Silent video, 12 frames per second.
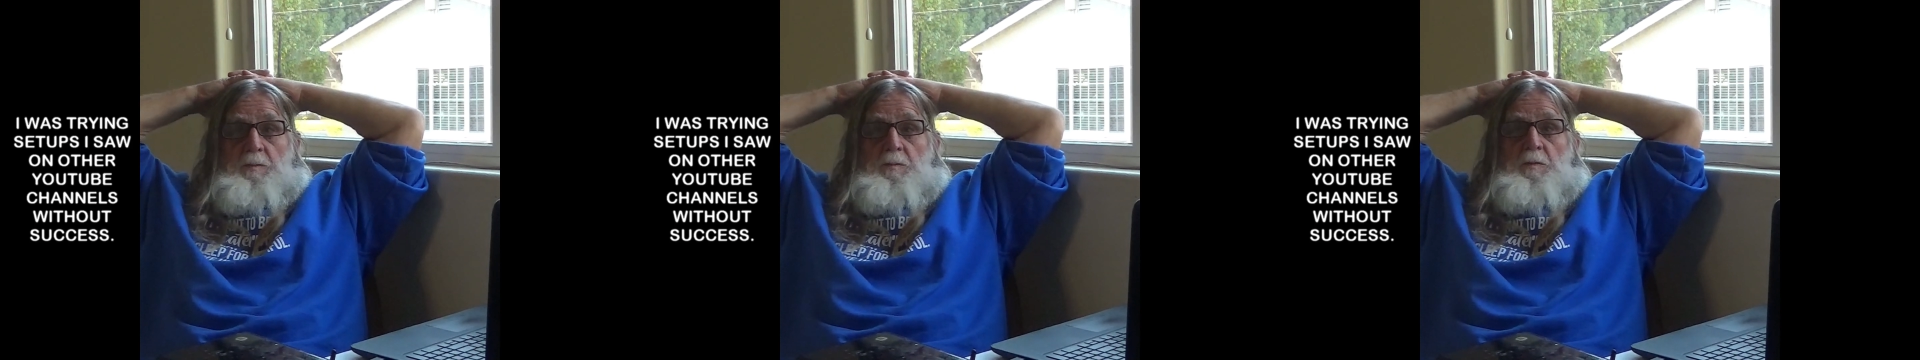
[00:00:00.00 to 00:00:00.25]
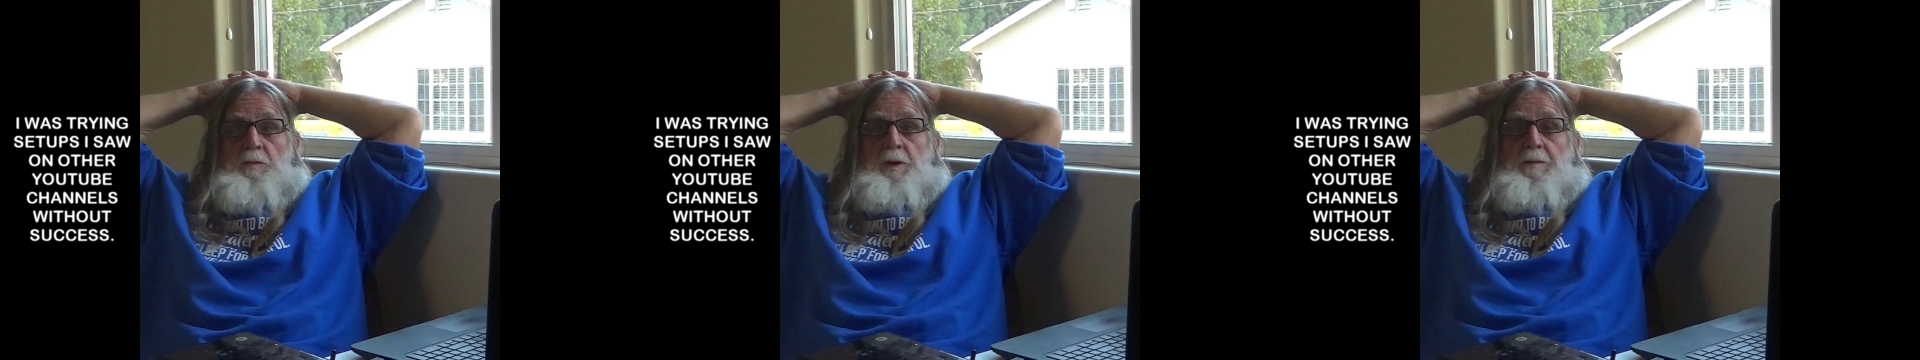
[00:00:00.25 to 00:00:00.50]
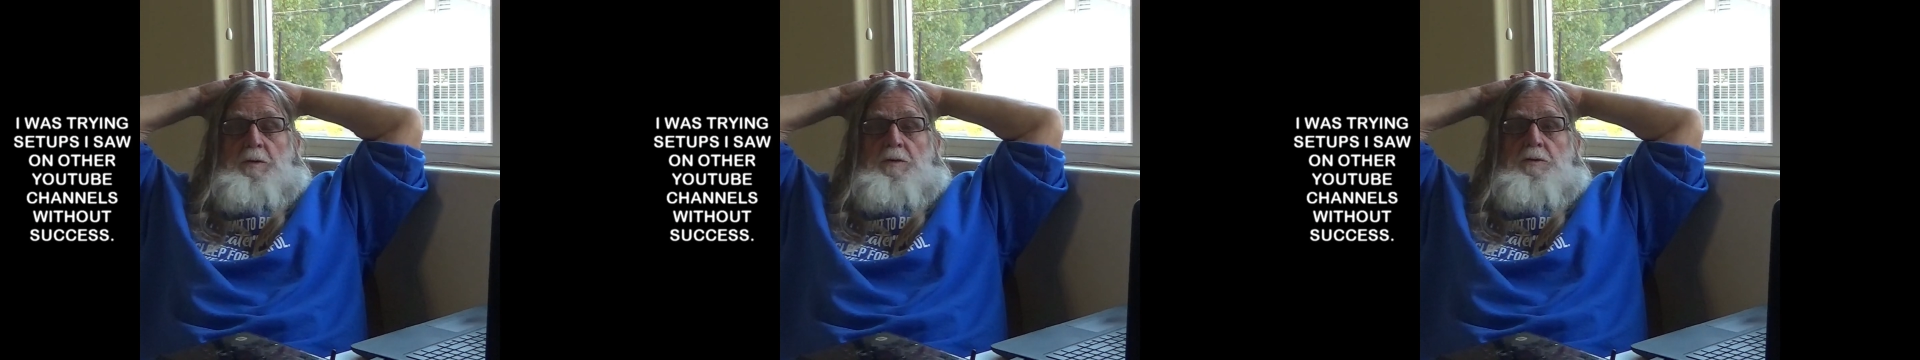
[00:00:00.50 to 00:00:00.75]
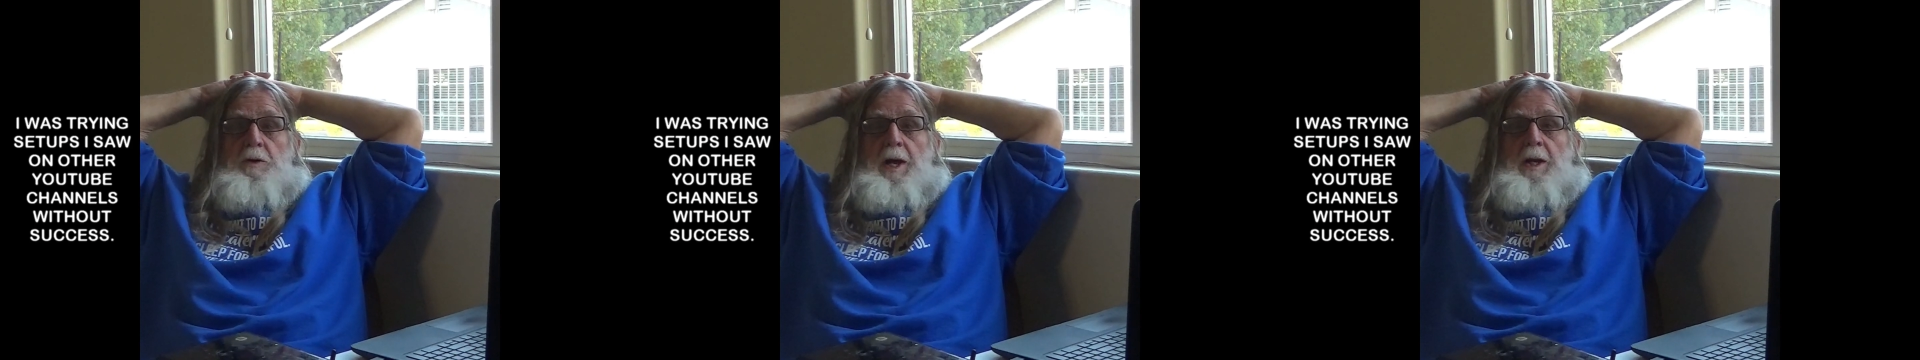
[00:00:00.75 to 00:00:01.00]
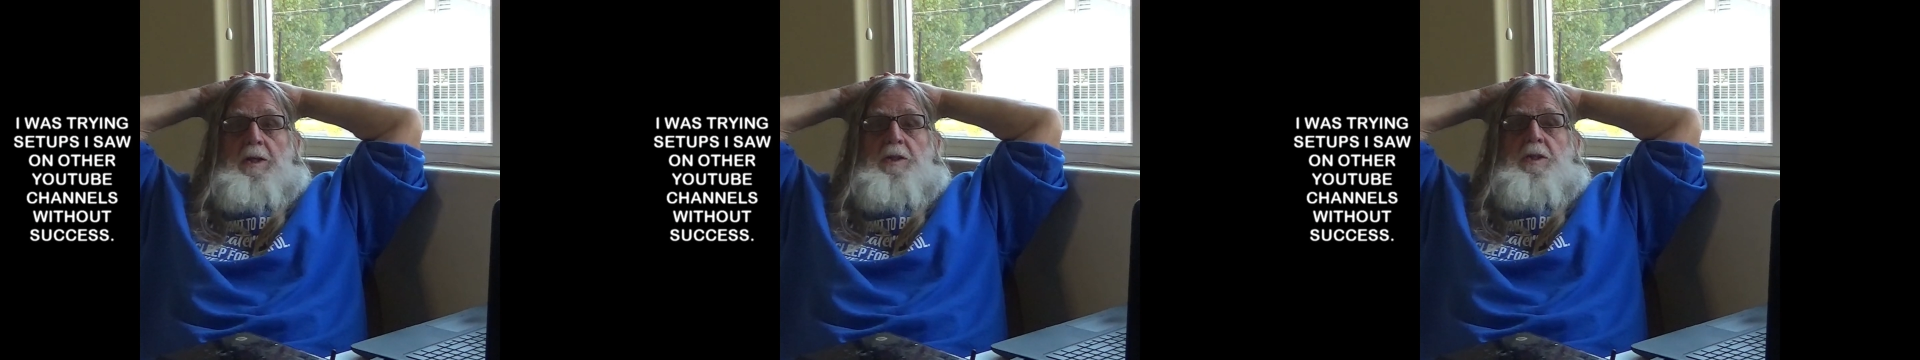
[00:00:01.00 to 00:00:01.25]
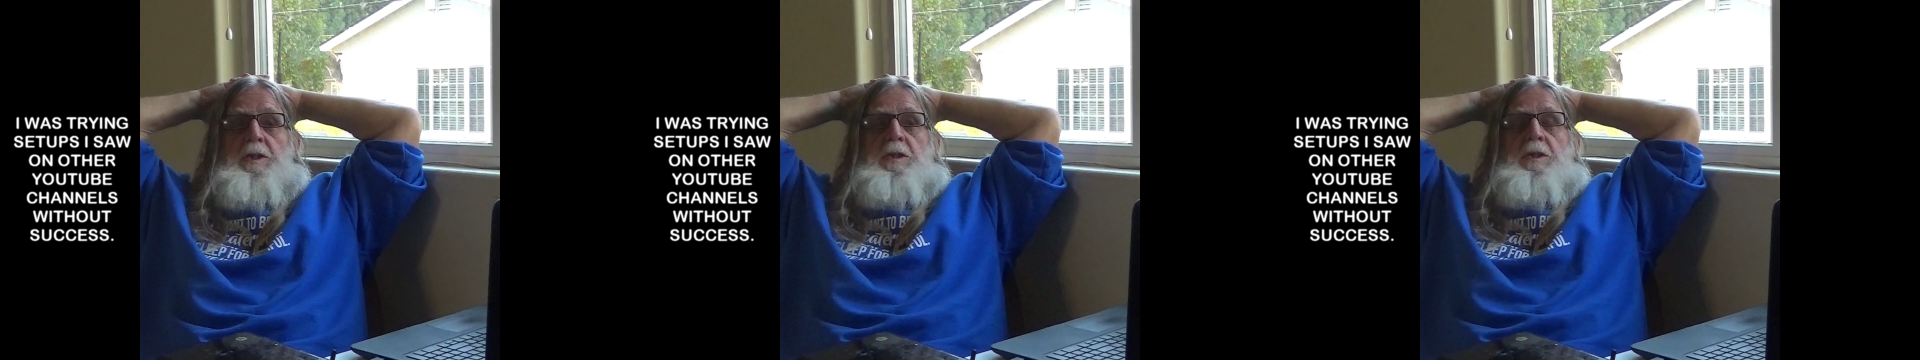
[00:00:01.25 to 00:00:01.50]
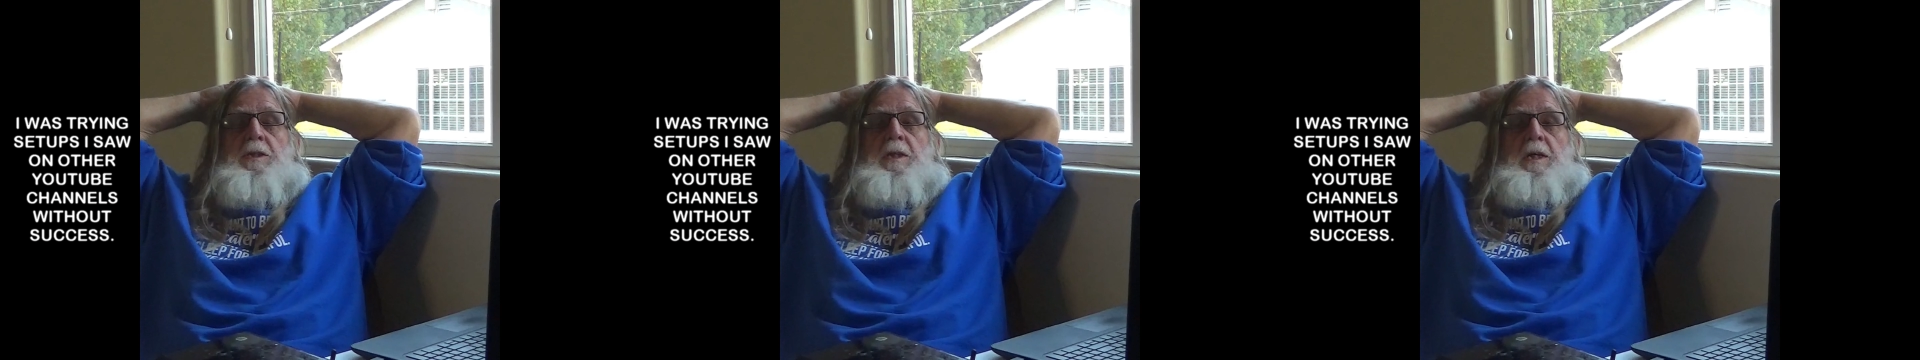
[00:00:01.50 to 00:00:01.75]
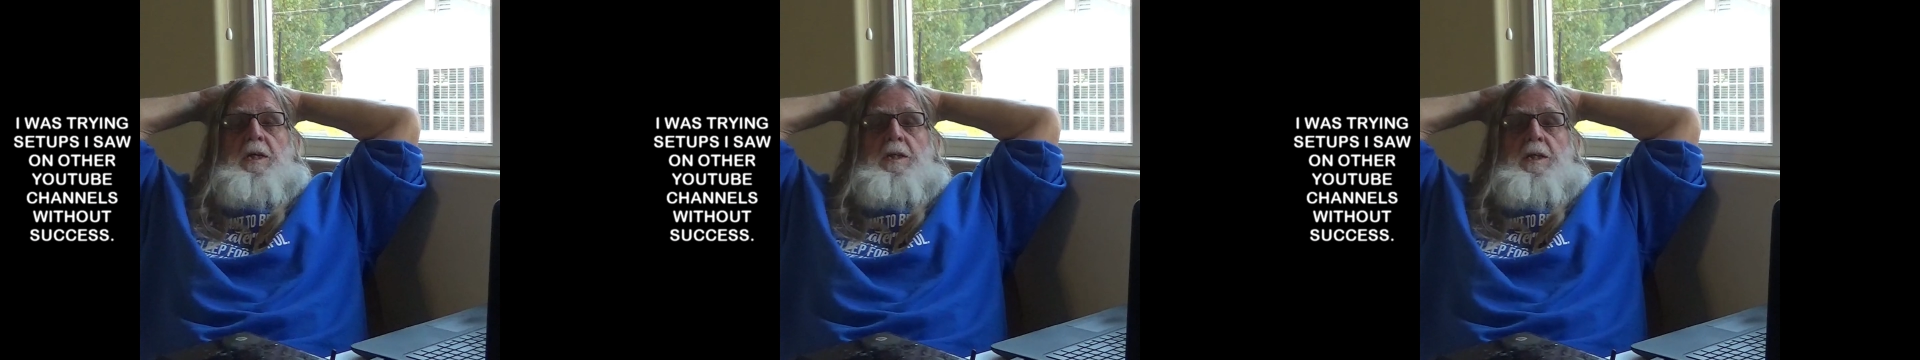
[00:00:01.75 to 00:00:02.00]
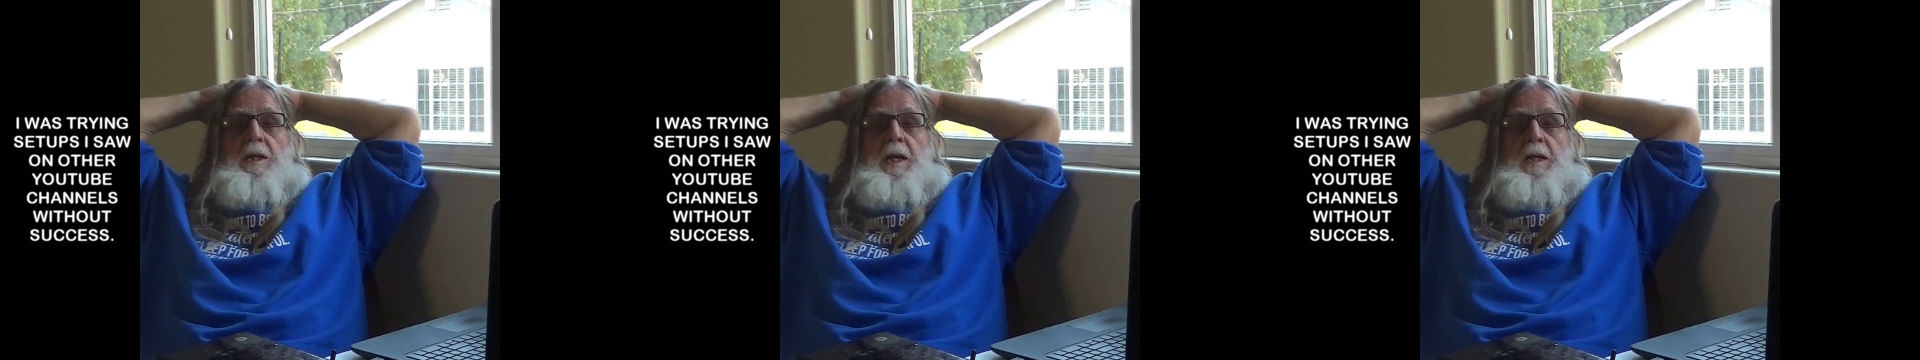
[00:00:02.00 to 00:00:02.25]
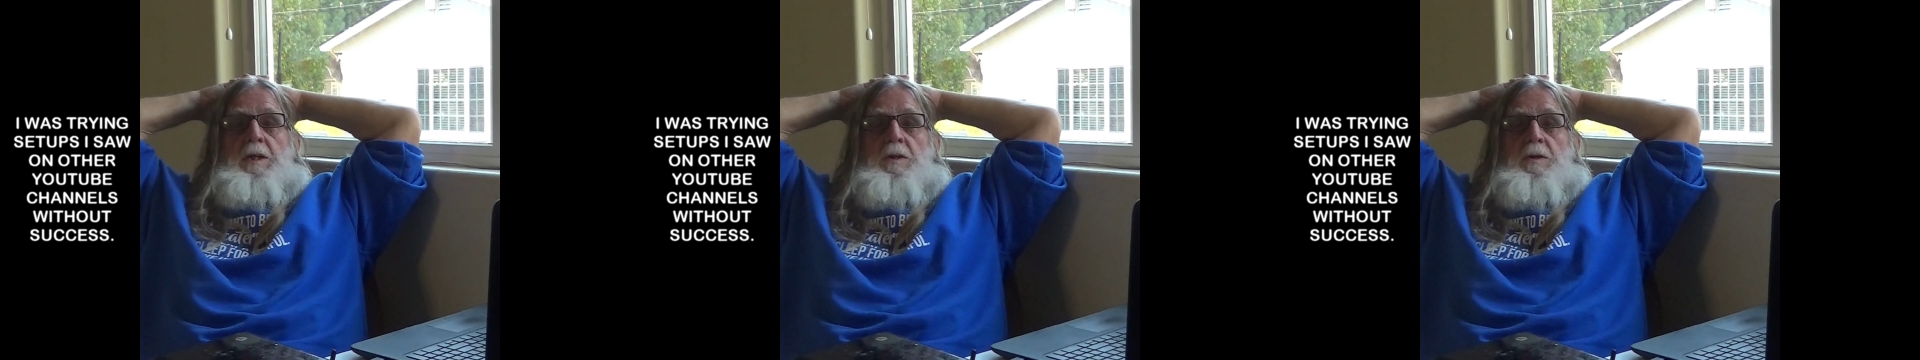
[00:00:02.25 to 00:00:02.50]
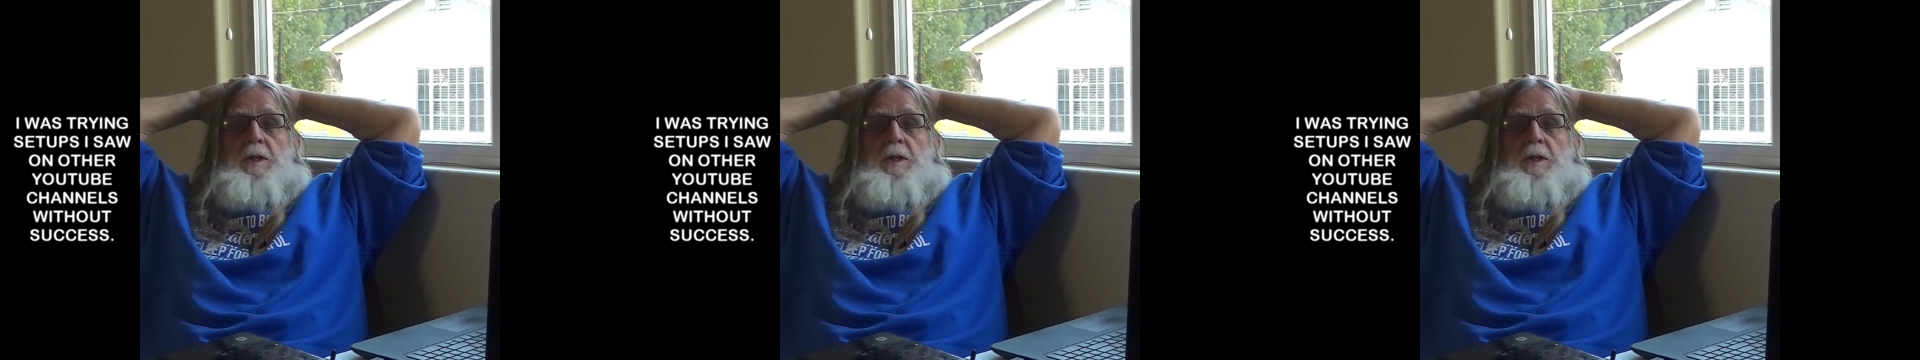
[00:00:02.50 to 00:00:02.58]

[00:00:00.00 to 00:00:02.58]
several strategies to